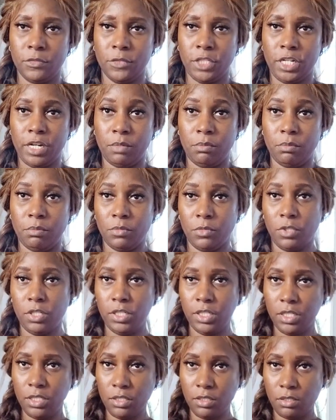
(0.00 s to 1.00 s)
Alright, I'm
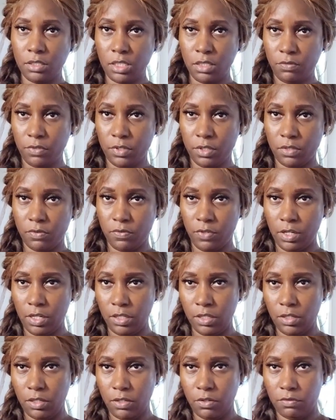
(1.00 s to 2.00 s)
looking to see if it's
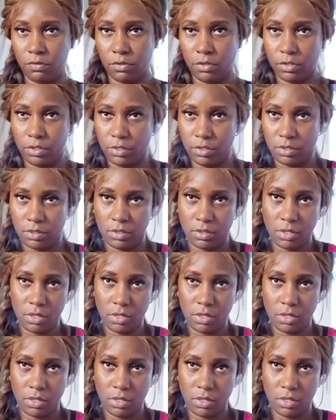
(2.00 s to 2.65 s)
falling over.